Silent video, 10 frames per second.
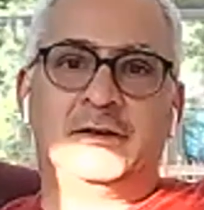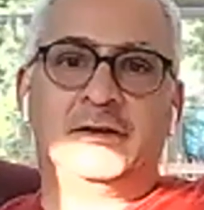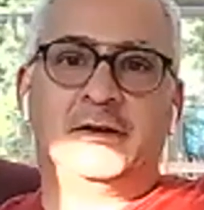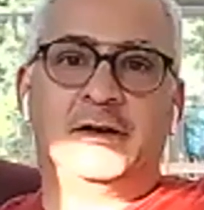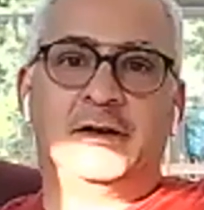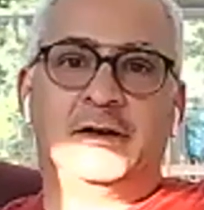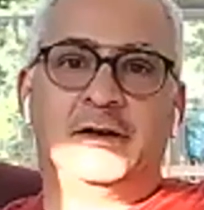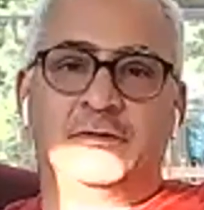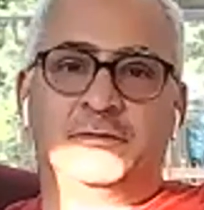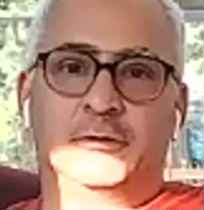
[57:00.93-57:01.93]

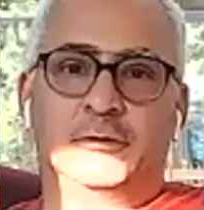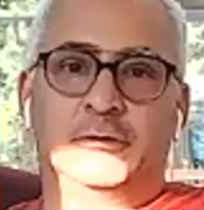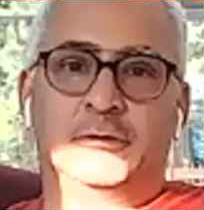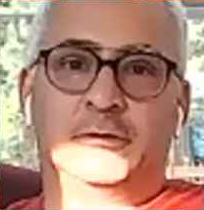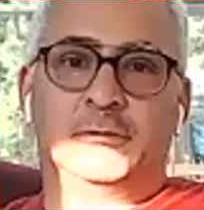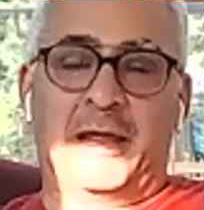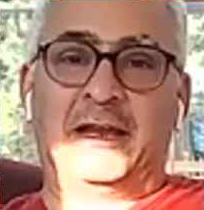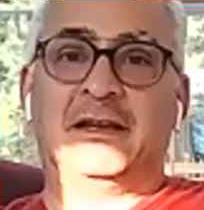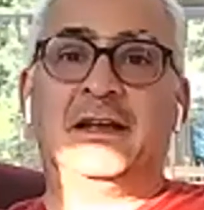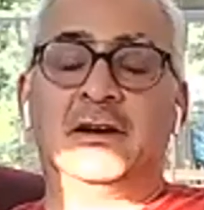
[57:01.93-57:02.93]
for many
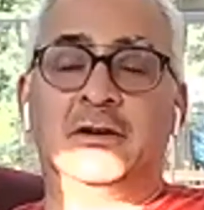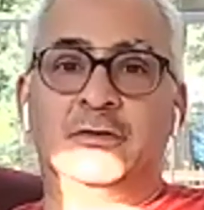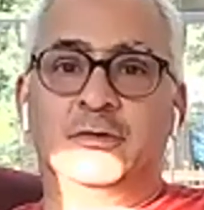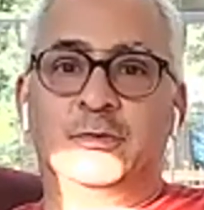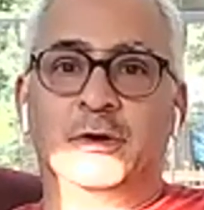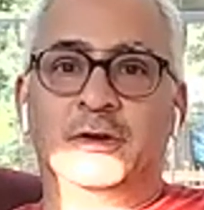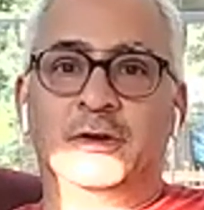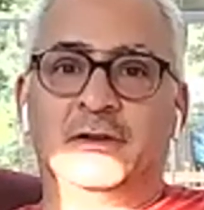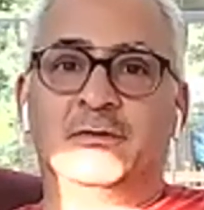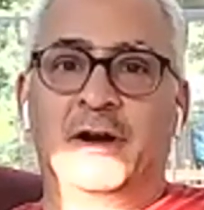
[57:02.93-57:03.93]
years
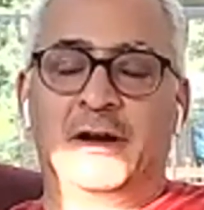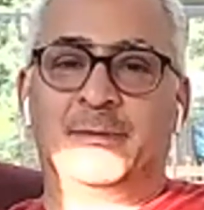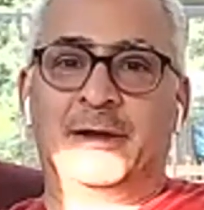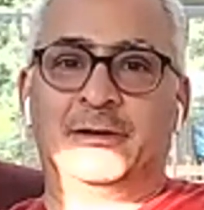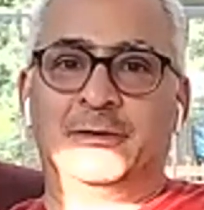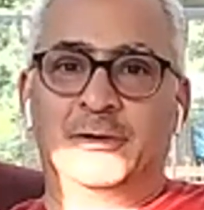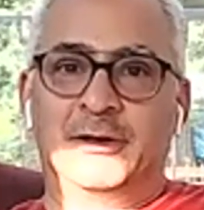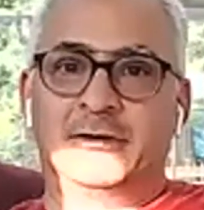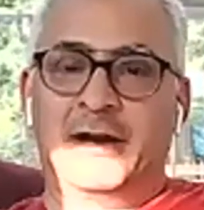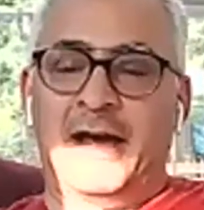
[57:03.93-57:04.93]
was an environmental
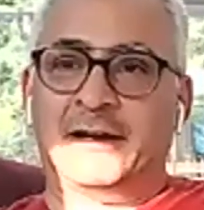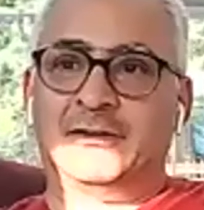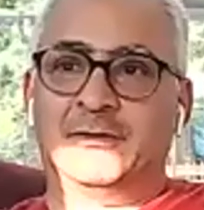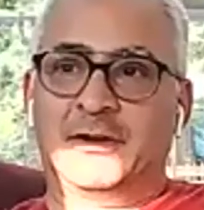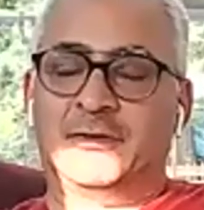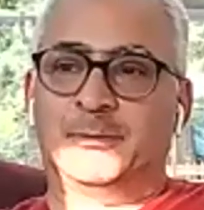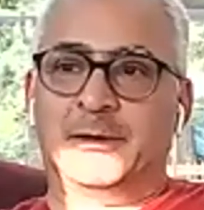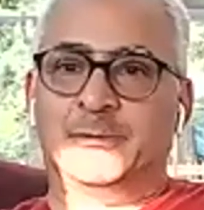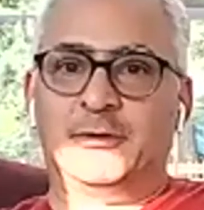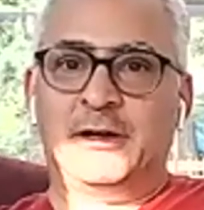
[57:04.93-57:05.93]
lawyer and activist, but
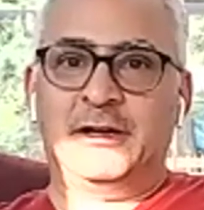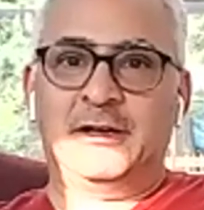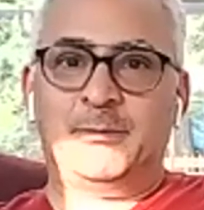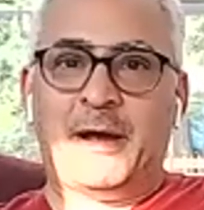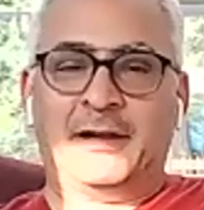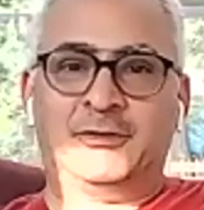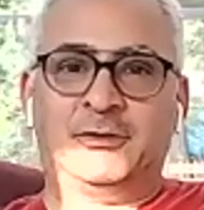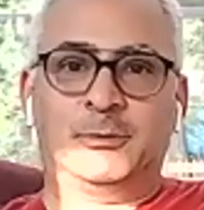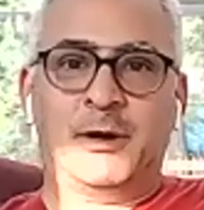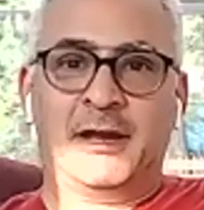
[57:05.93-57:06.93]
I'm afraid he passed
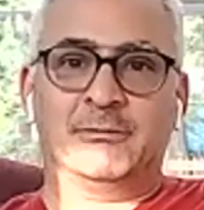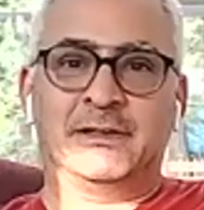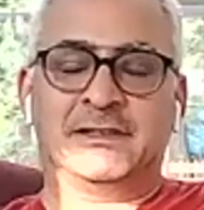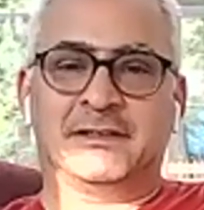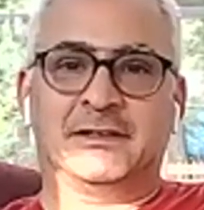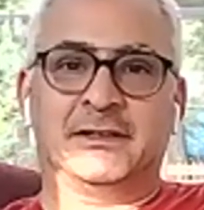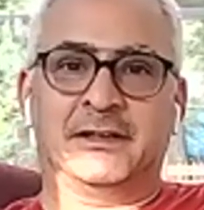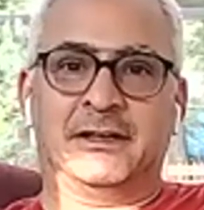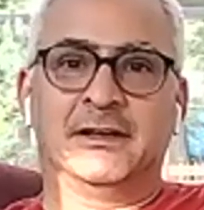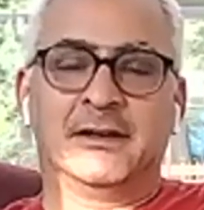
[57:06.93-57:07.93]
away
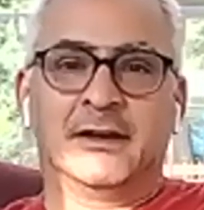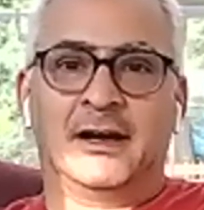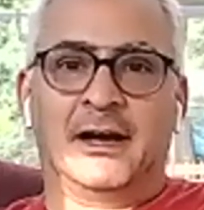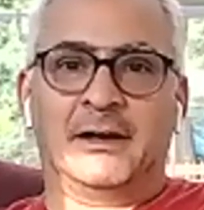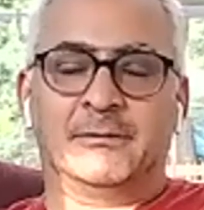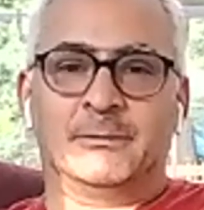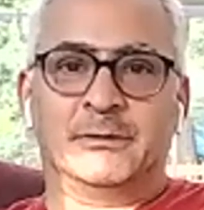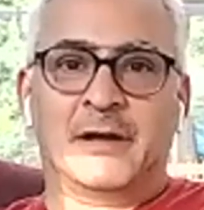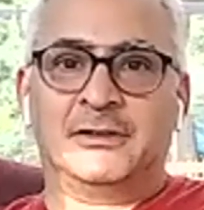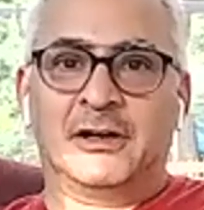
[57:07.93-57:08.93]
recently,
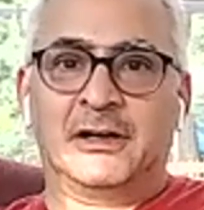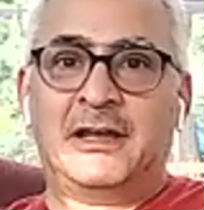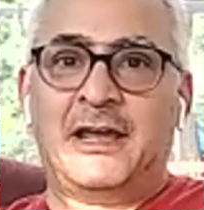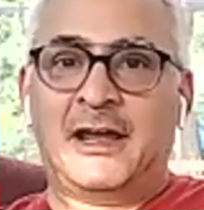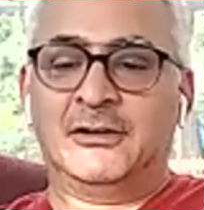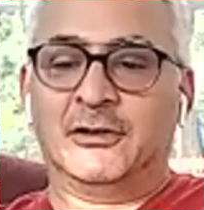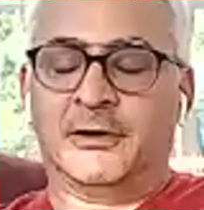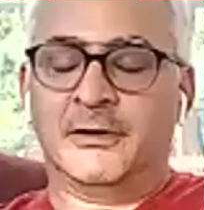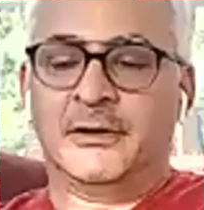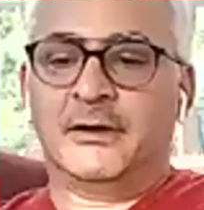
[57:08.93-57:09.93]
Doug
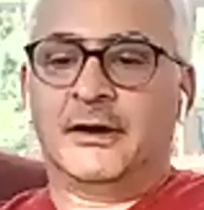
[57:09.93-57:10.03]
Kendall.